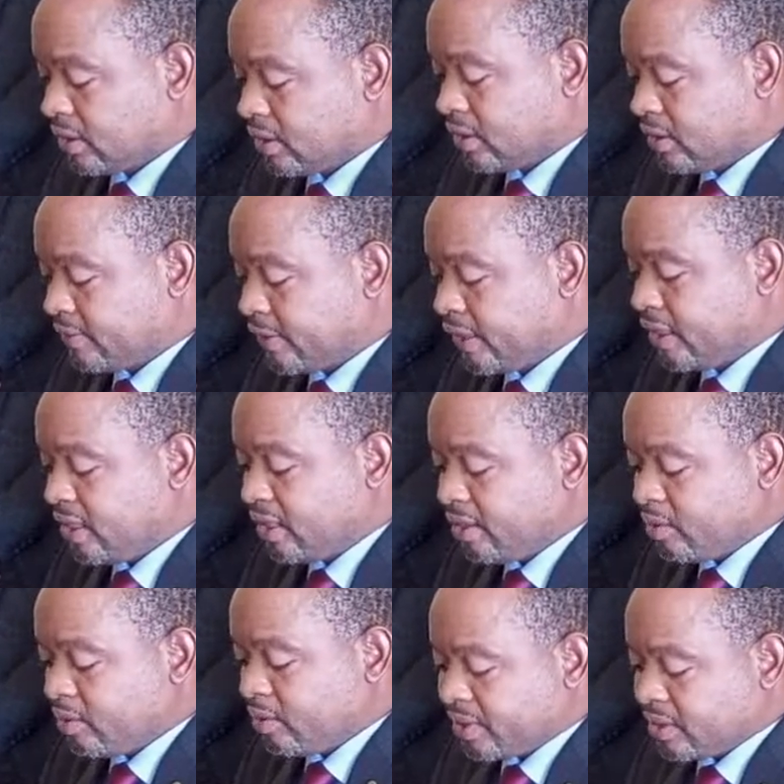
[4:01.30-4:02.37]
Thirdly,
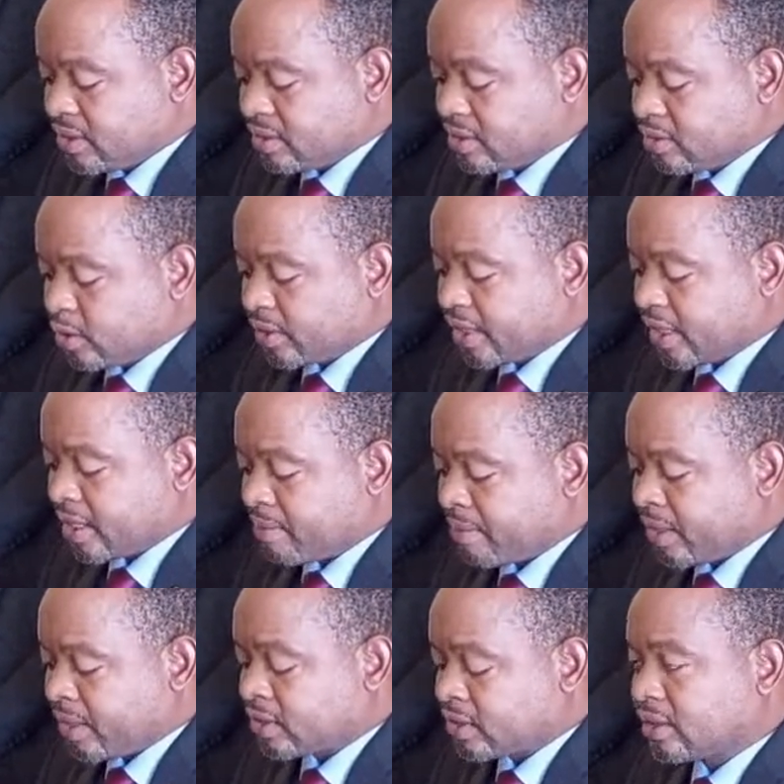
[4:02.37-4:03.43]
we'll be talking
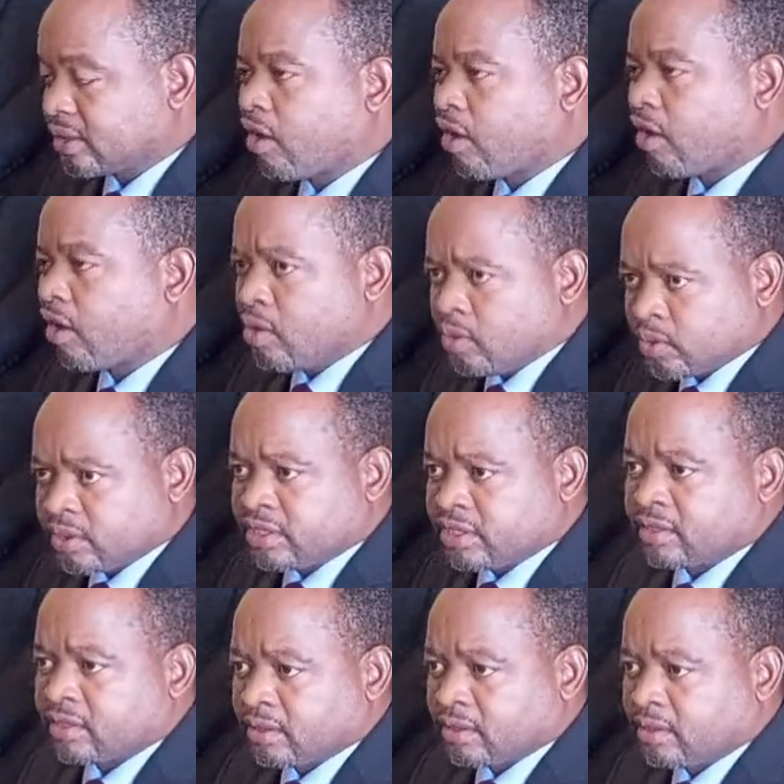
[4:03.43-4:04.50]
about calls
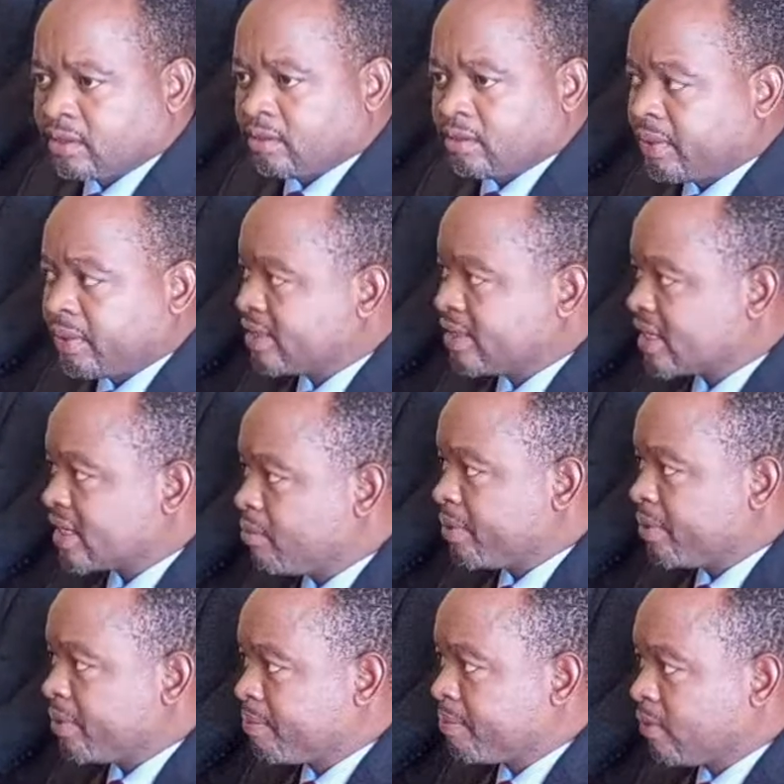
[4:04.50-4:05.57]
by some
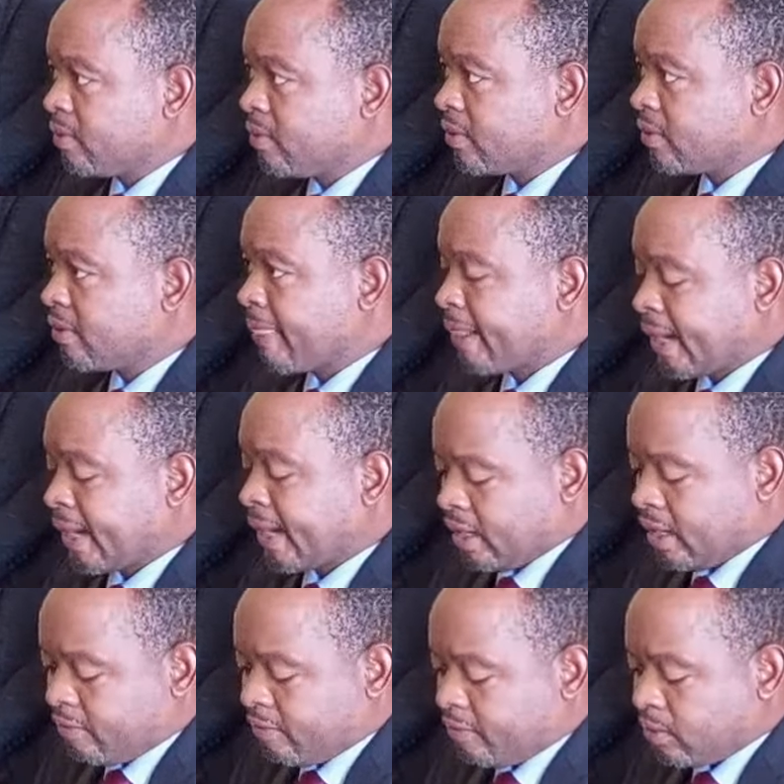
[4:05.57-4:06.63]
people
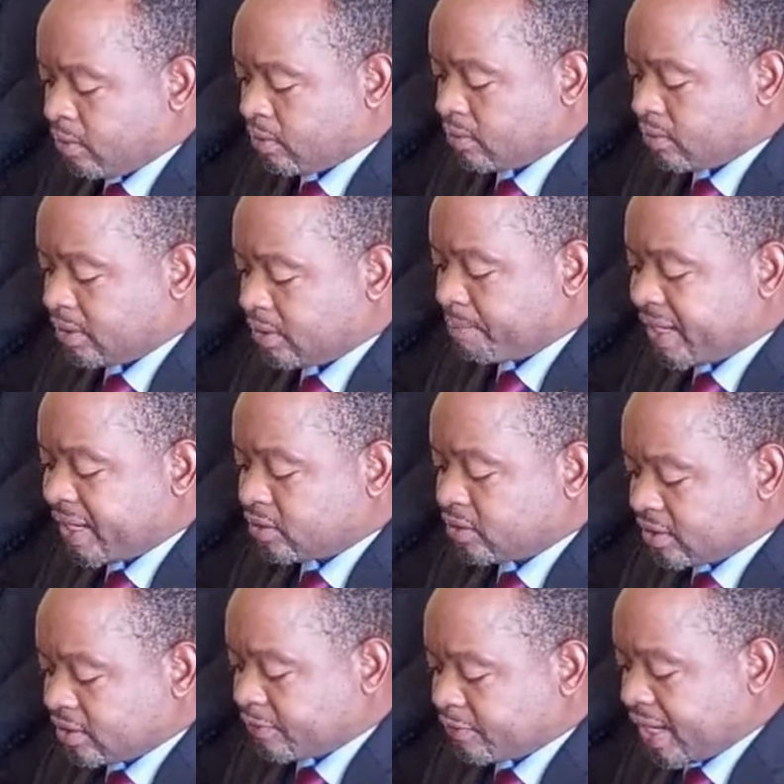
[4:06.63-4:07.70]
for the Patriotic
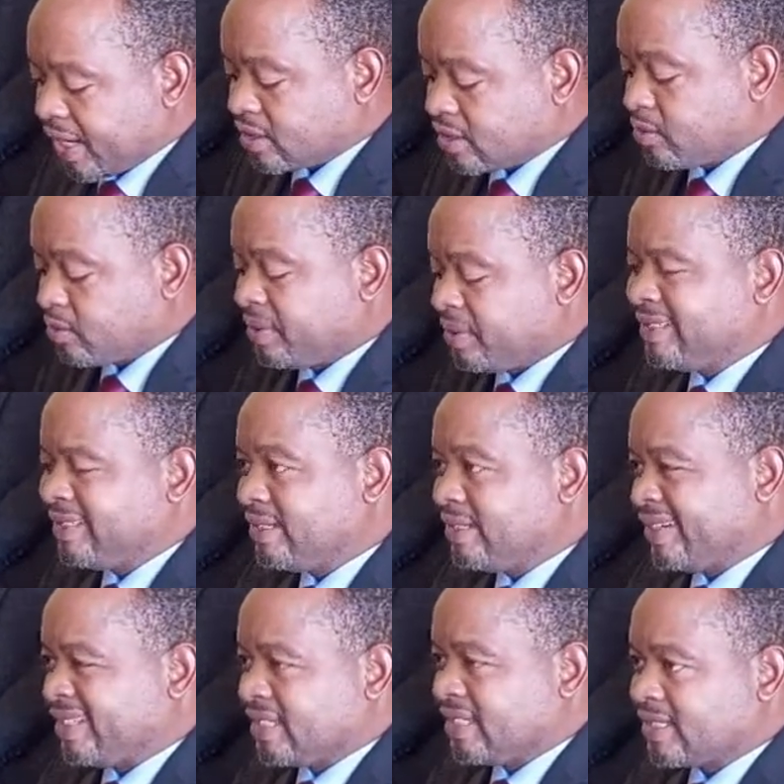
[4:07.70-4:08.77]
Front to be
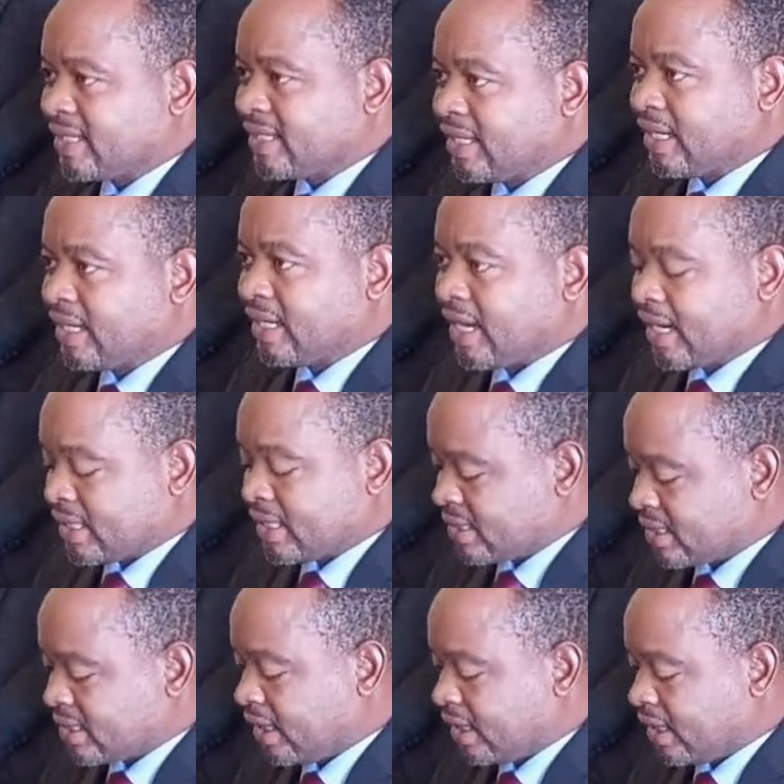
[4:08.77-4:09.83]
deregistered as
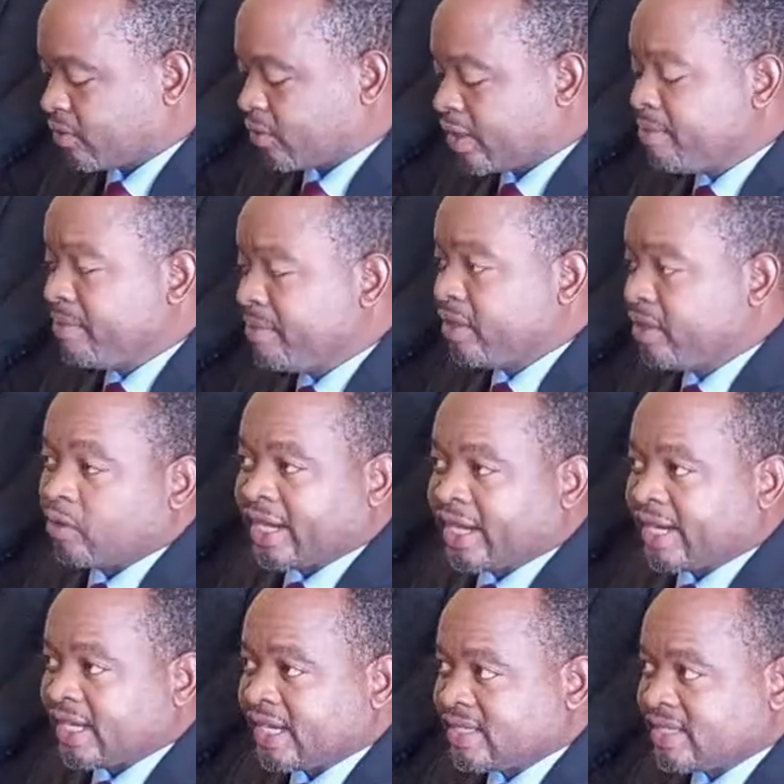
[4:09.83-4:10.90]
a criminal
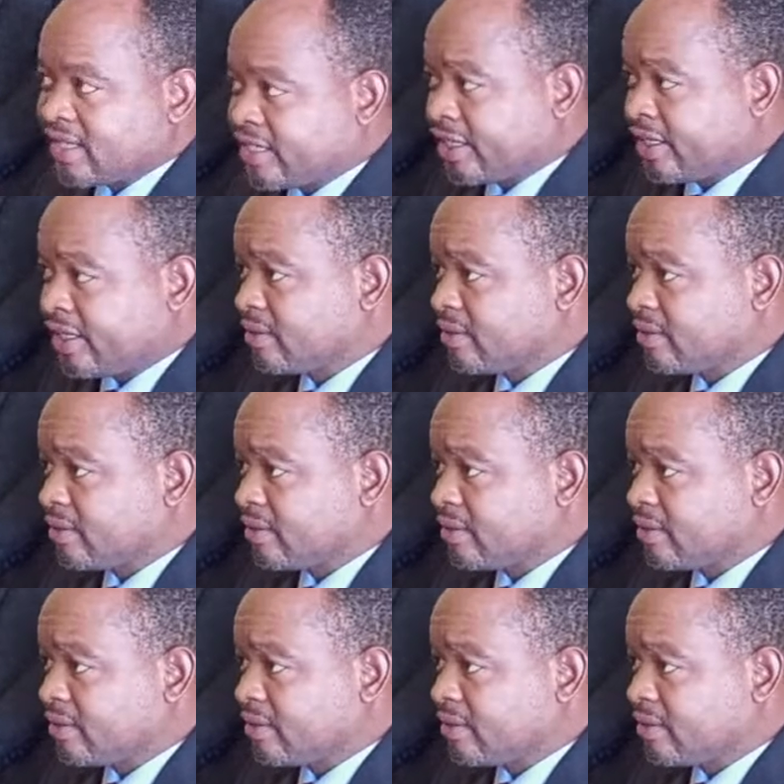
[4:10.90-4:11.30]
organization.